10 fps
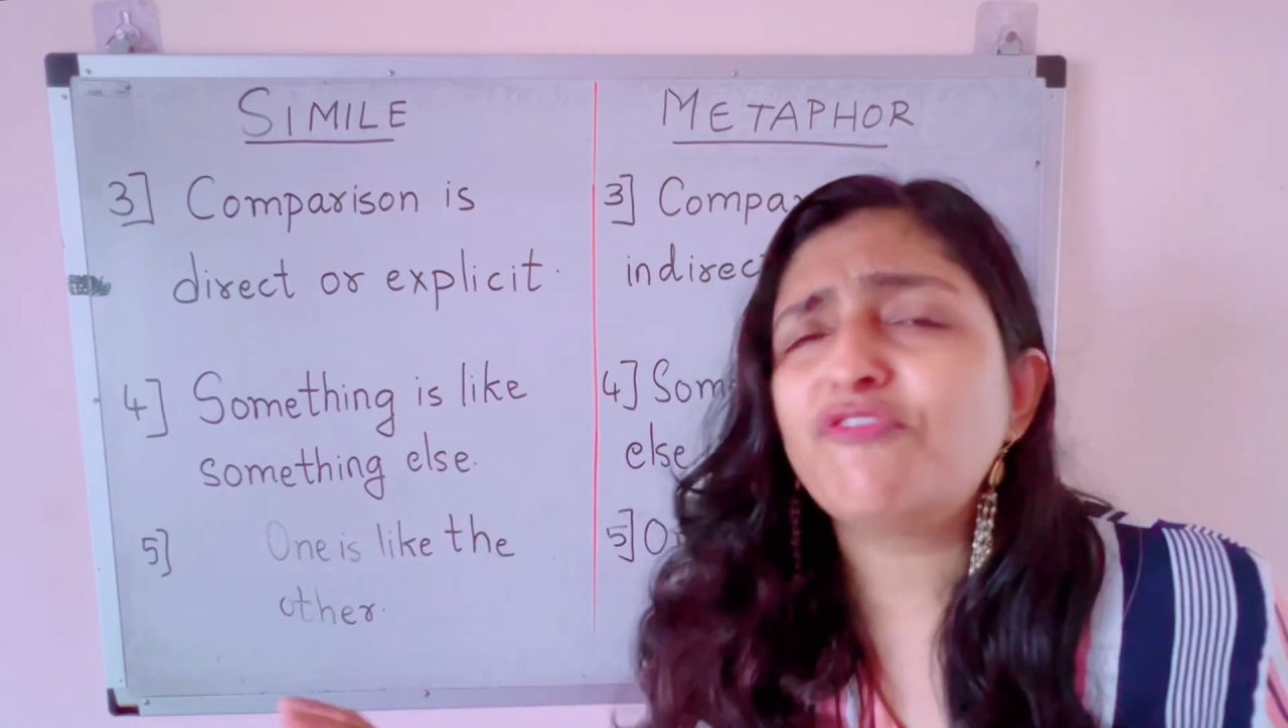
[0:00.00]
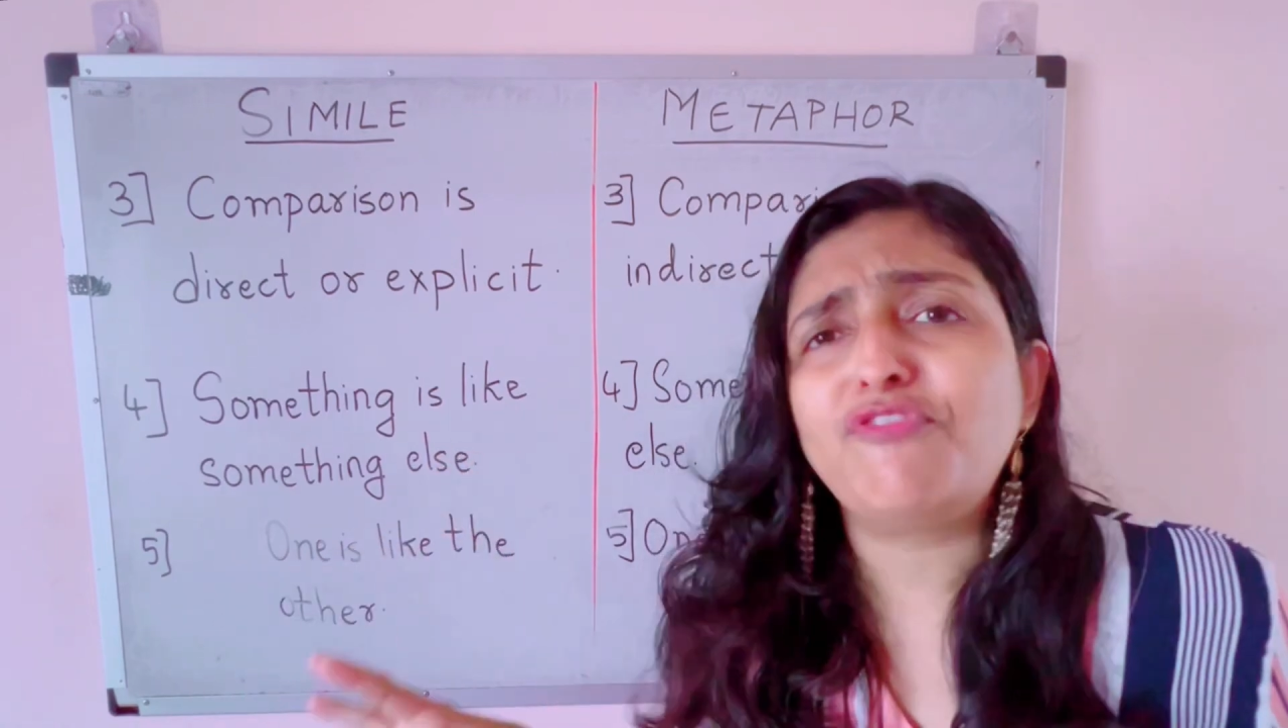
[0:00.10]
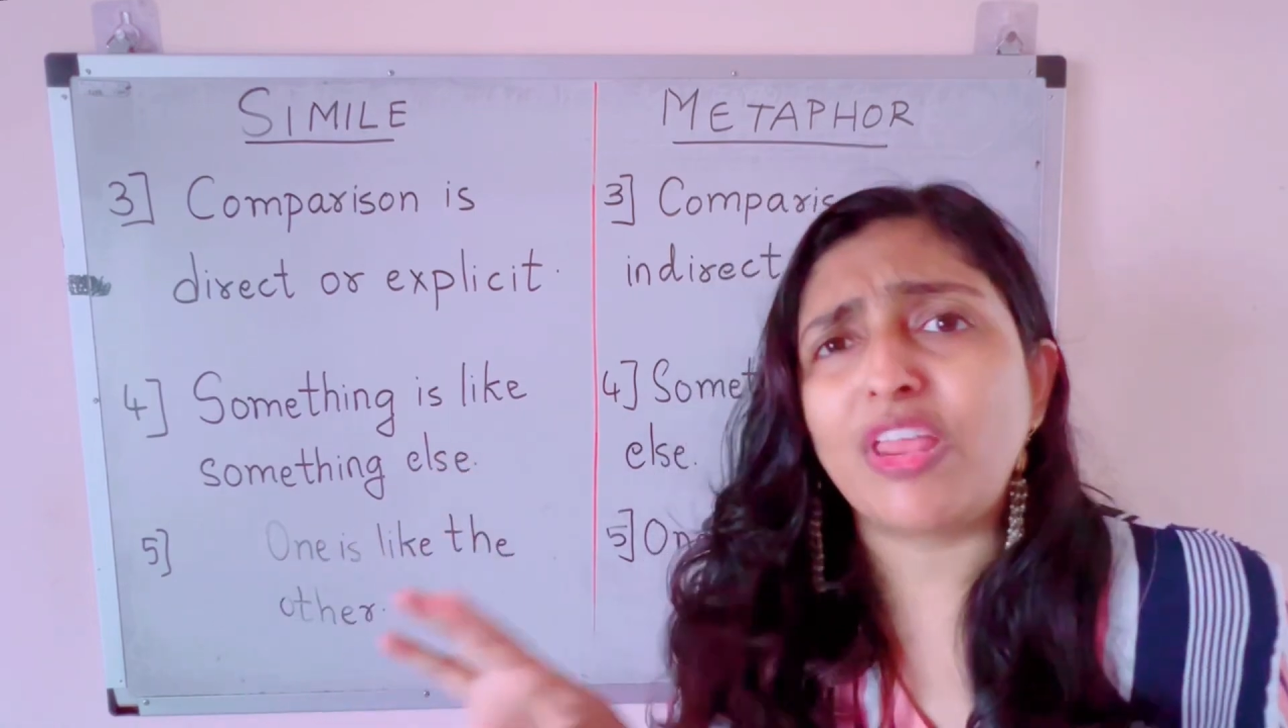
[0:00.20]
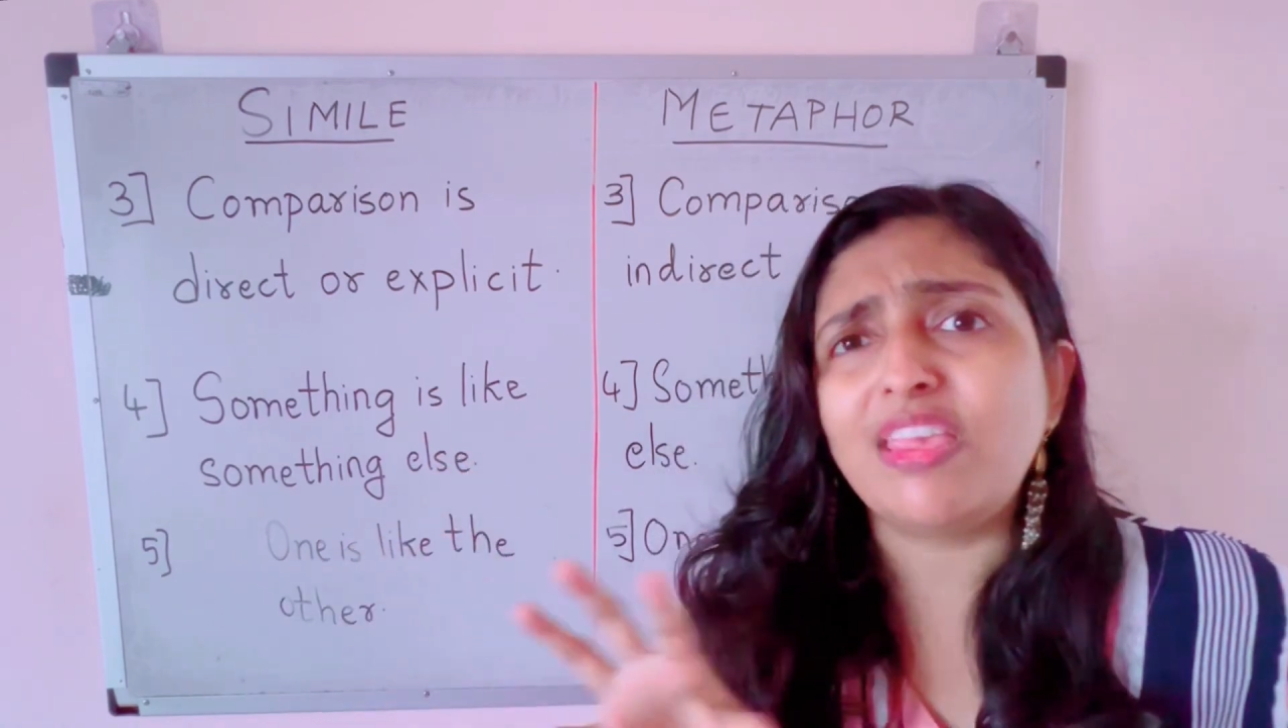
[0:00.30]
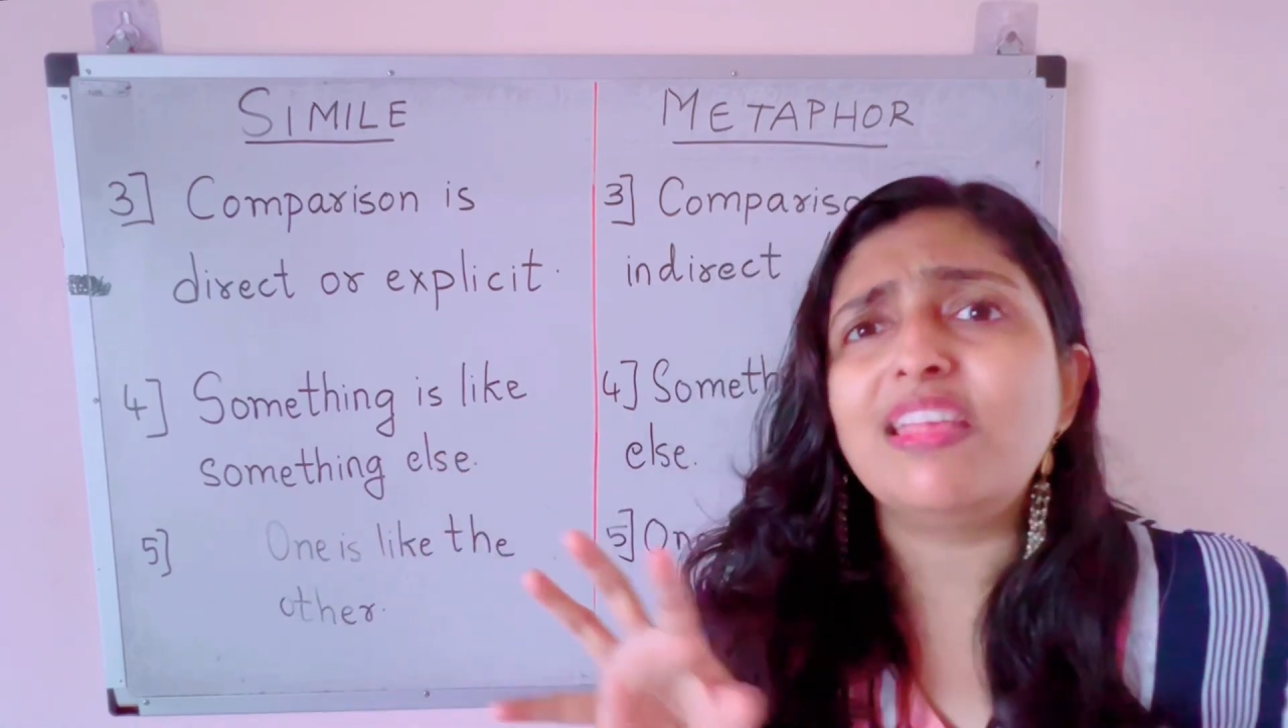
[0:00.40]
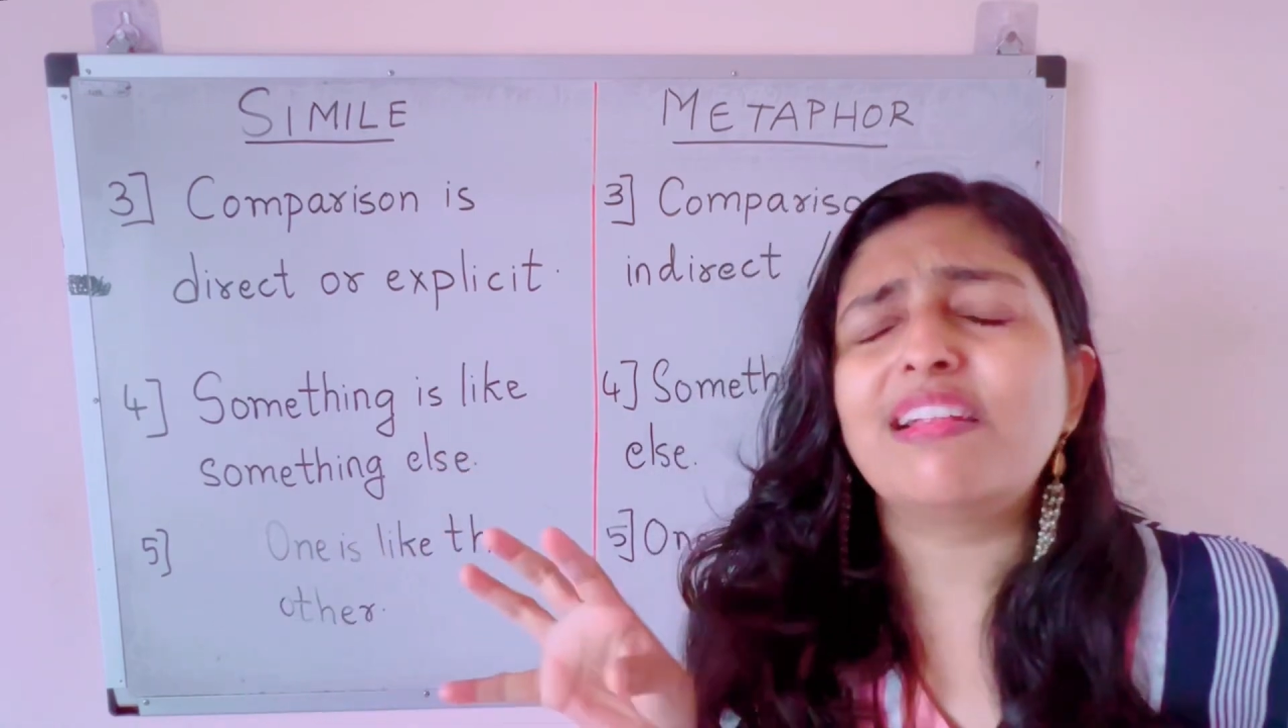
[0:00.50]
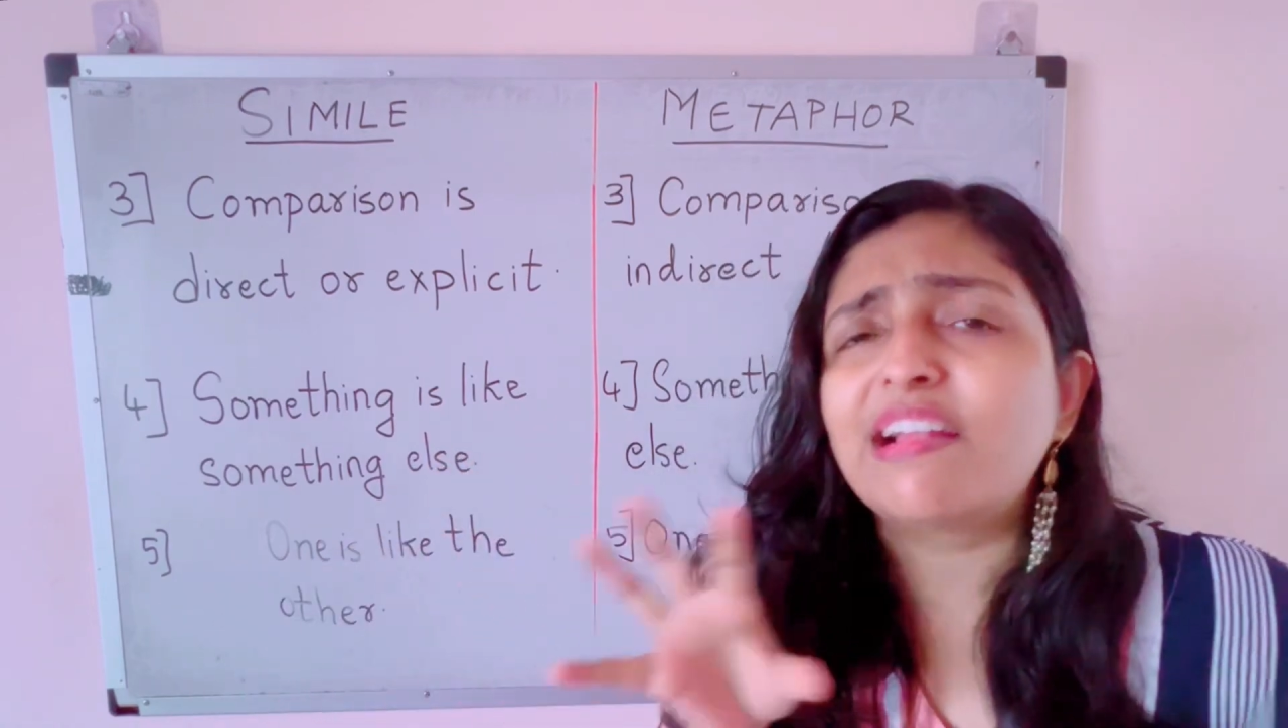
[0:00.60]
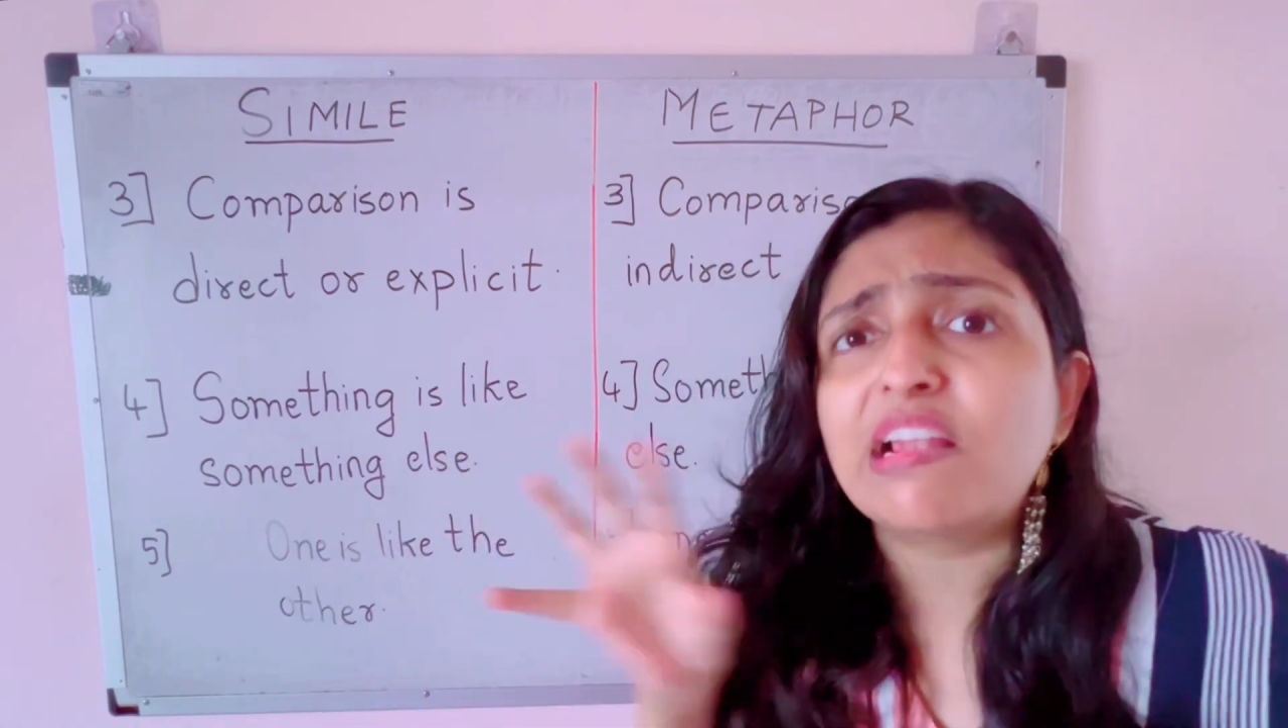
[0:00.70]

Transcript: very